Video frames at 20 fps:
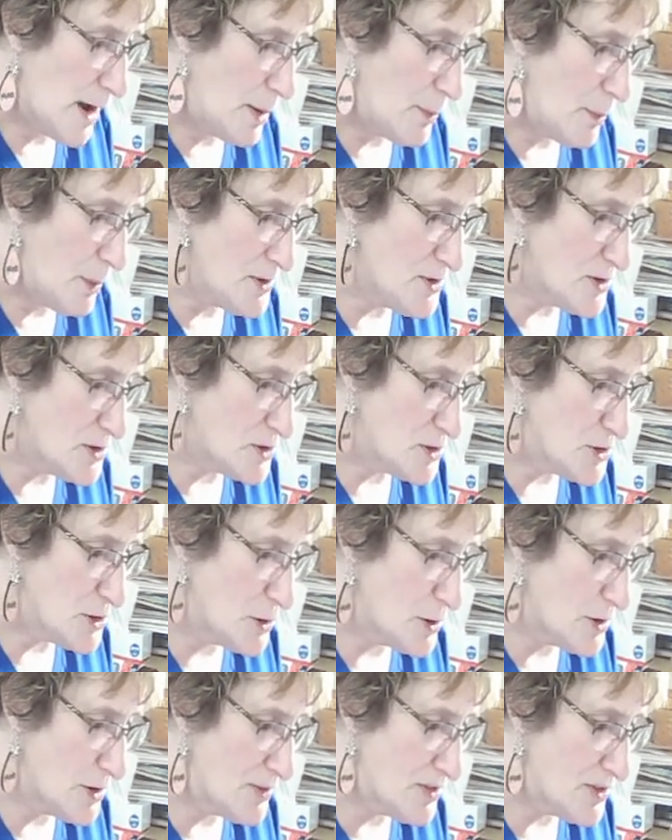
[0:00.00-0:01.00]
I wasn't
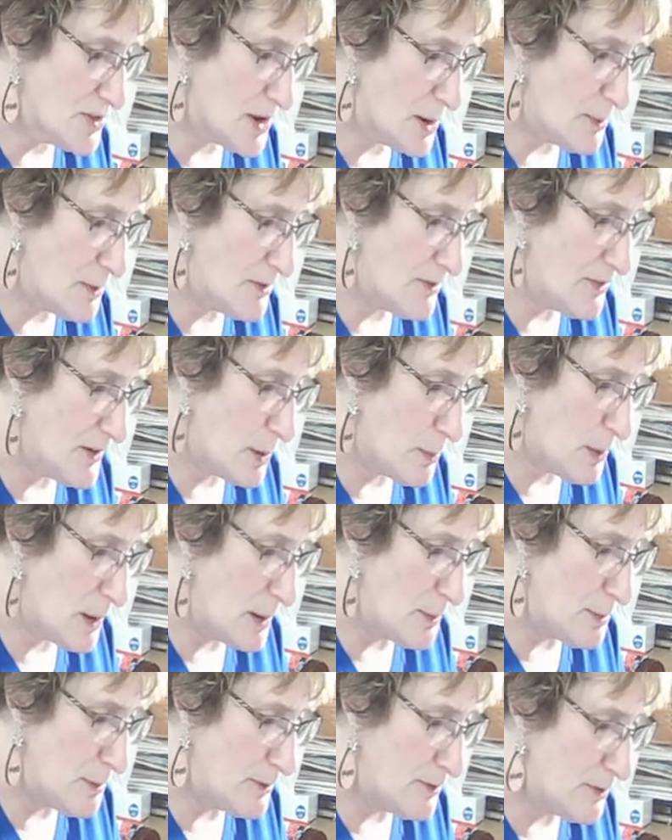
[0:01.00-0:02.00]
sure if some of our
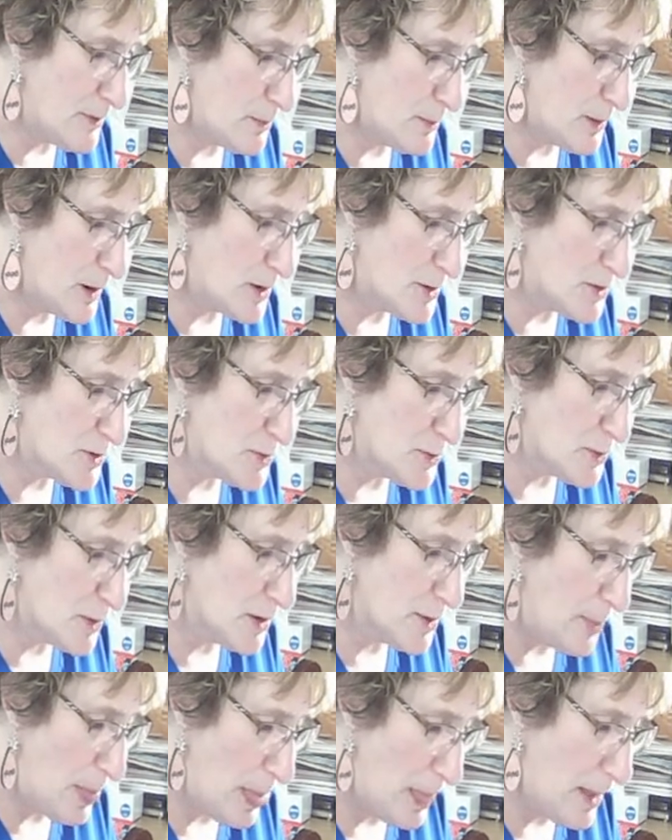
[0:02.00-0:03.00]
people from our
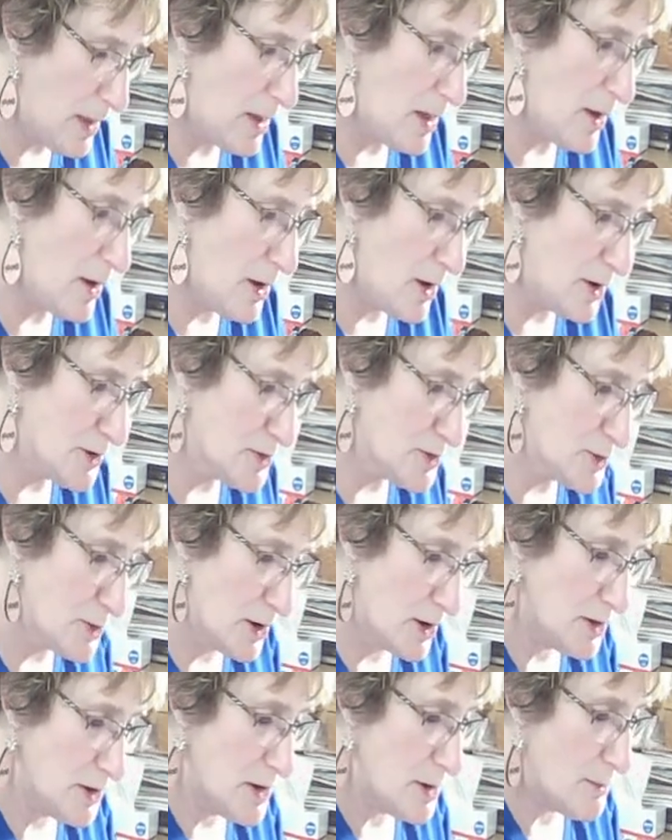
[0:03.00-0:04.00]
uh,
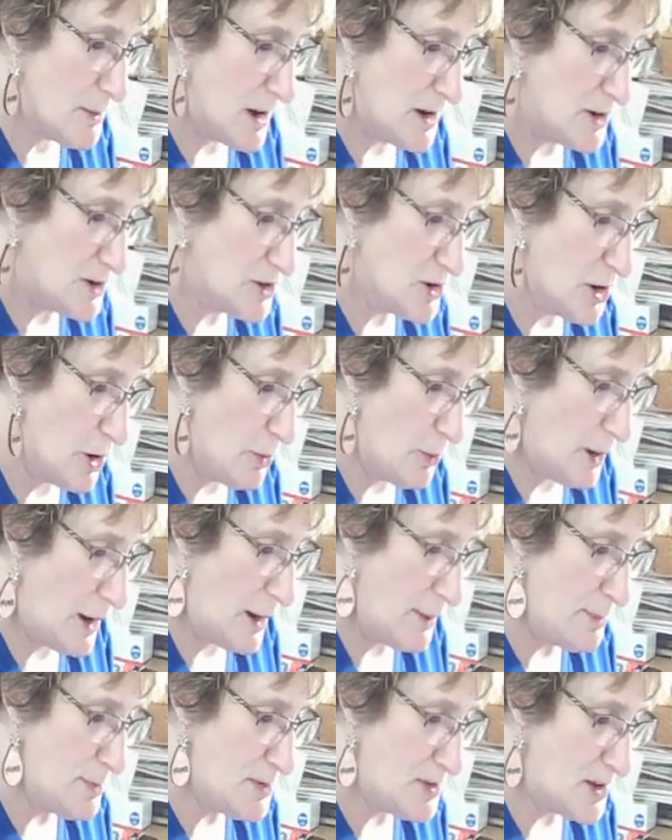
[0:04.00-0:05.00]
Australia might show
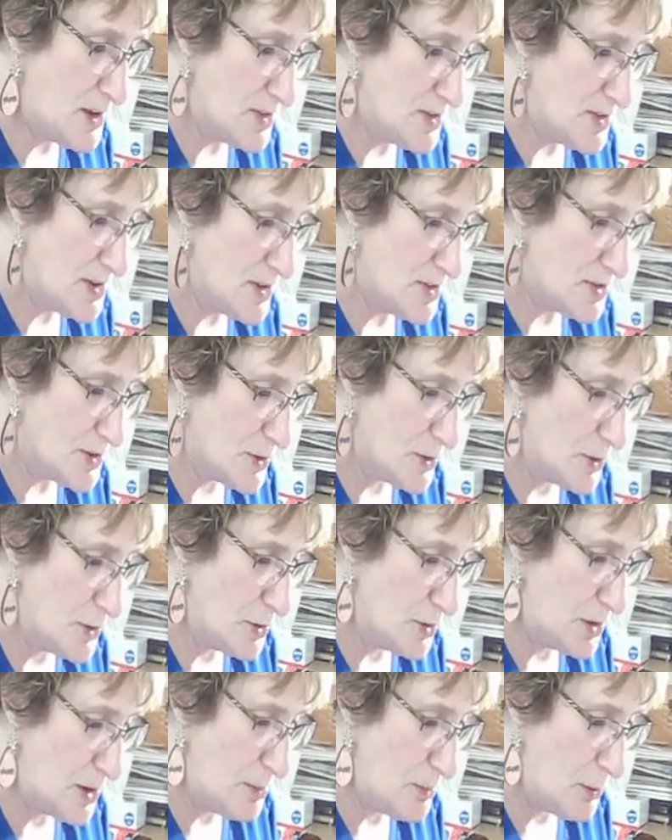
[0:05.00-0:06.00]
up since it's
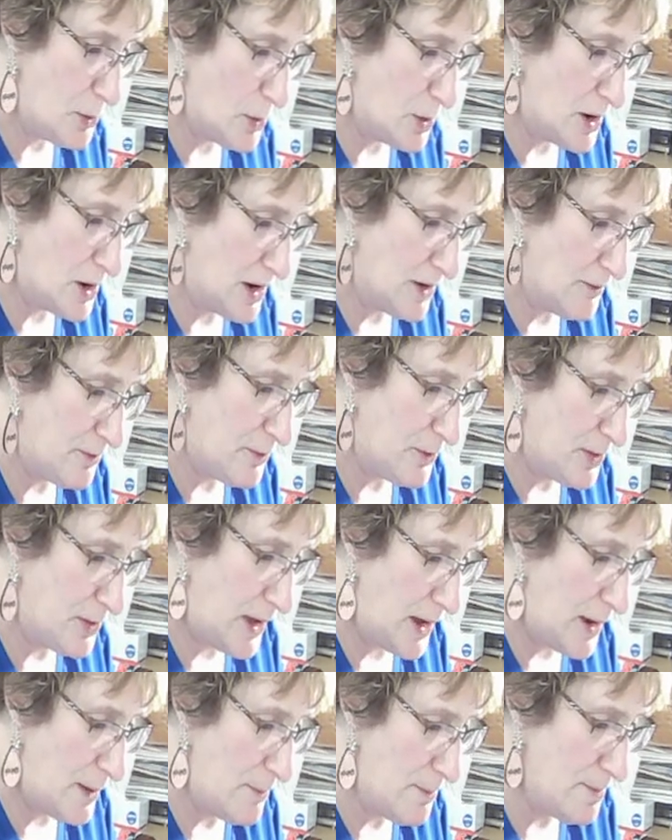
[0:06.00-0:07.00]
early morning for
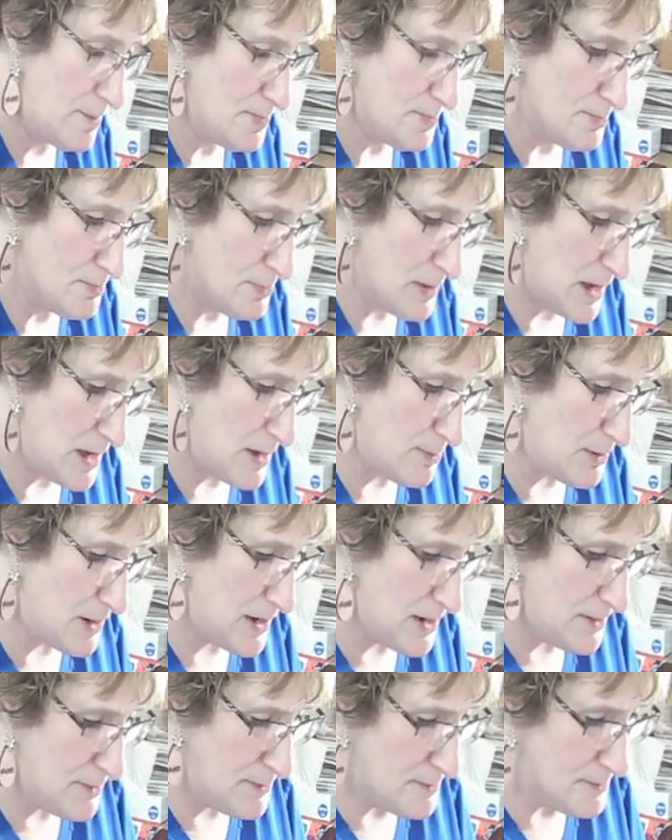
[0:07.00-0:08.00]
them, maybe.